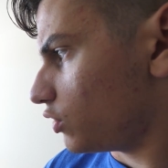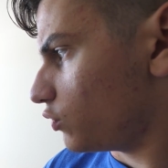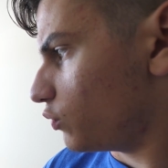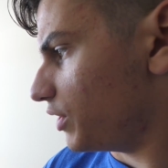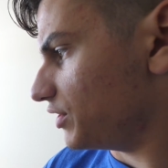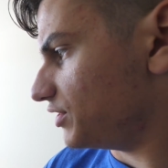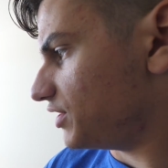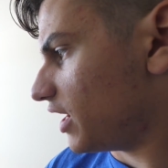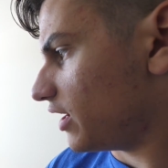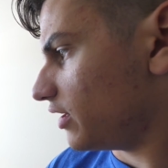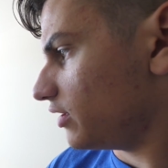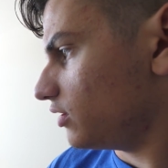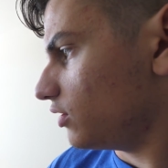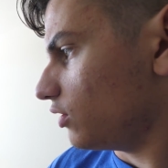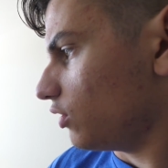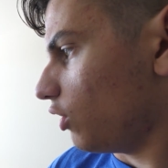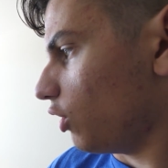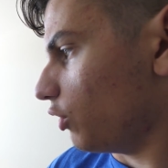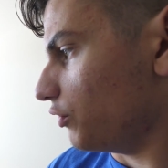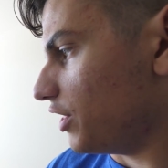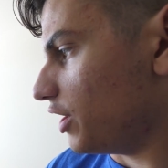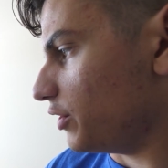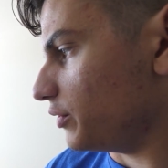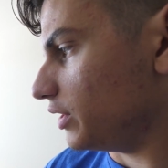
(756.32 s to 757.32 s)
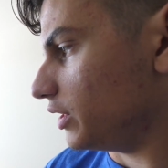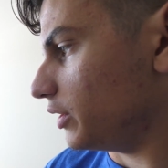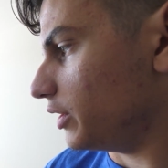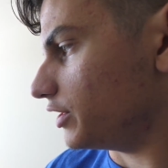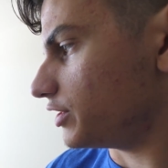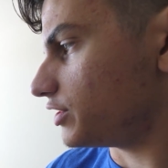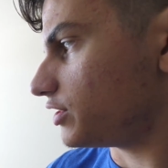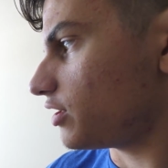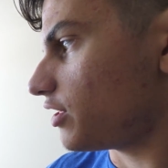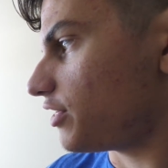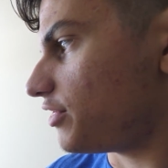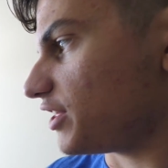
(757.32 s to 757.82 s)
Where's that? Oh, there he
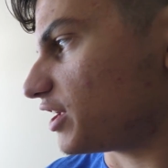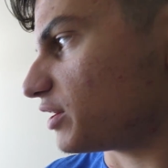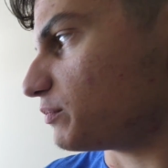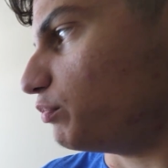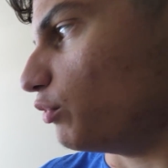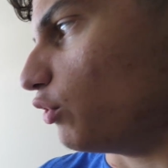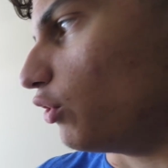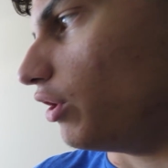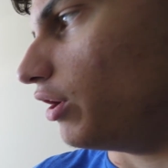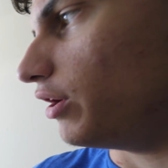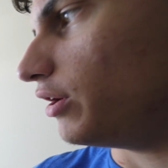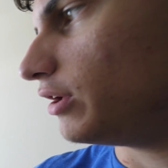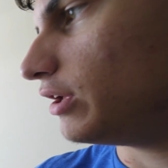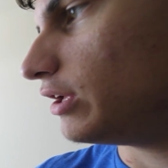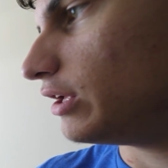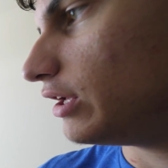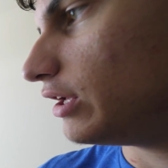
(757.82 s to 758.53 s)
is. Thick boy.